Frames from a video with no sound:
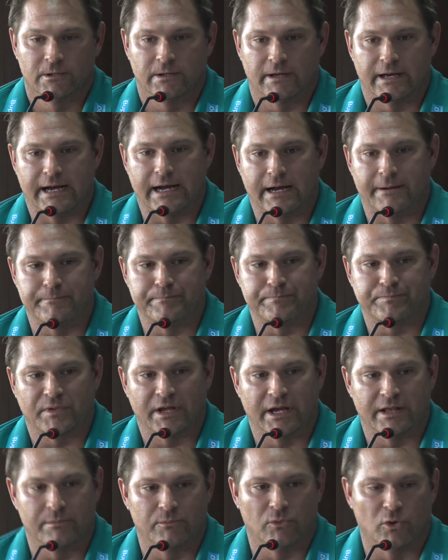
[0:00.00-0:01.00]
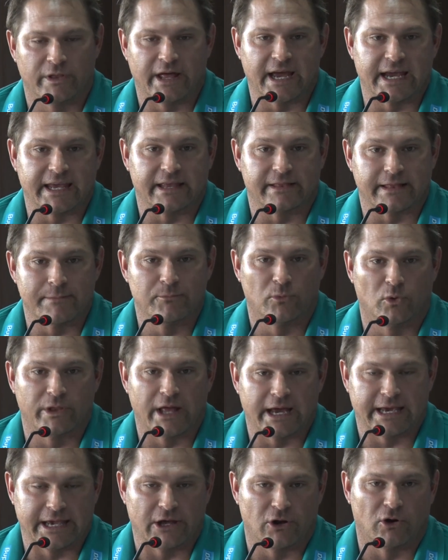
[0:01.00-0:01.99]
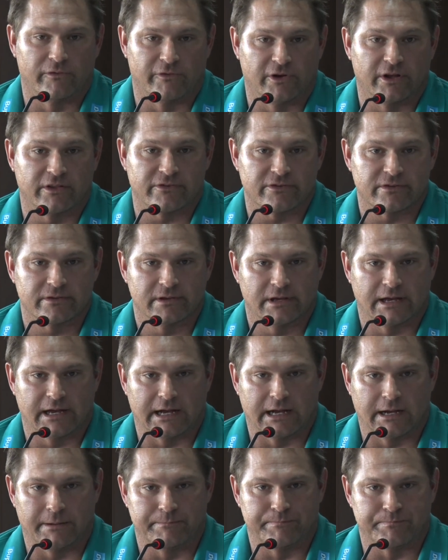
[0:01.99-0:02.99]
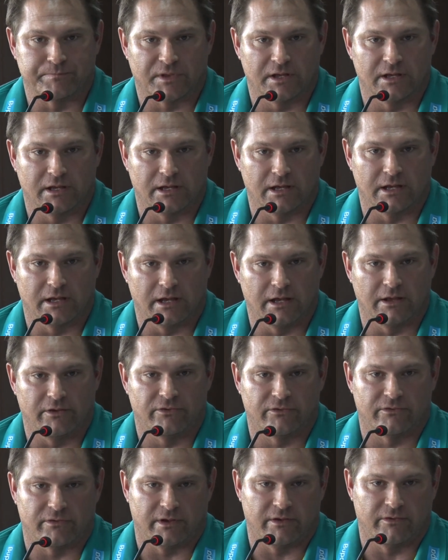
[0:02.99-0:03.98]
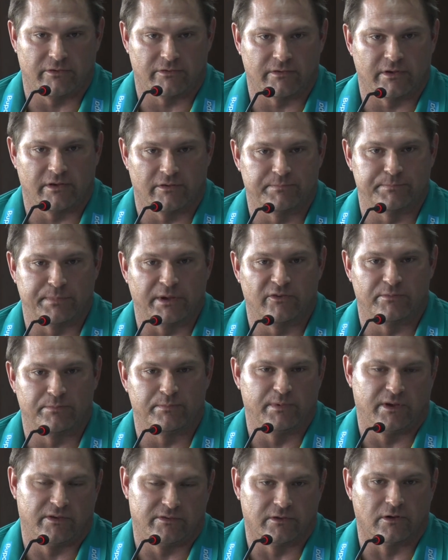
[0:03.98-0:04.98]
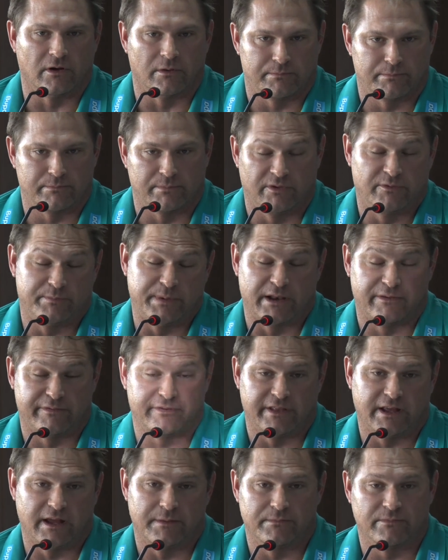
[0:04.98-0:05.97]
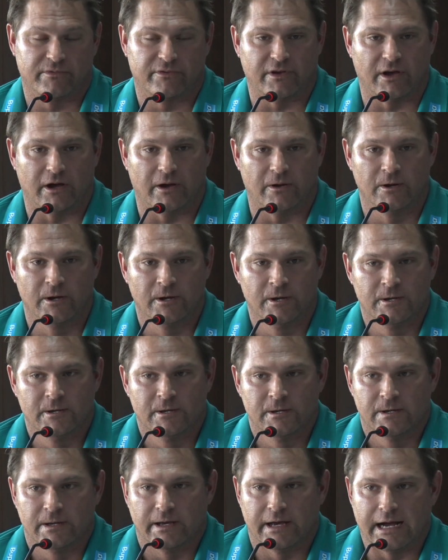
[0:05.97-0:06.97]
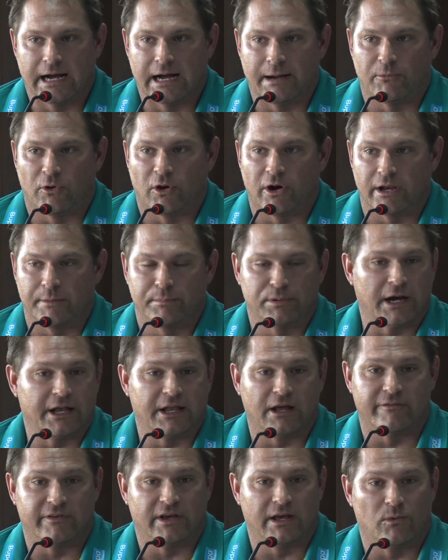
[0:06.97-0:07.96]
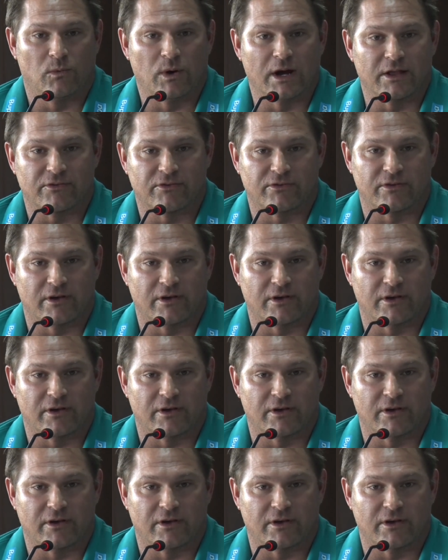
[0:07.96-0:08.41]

um, yeah, the more they the more they get of it um, is, is is is is a lot is better for them. So um, I only played over here once,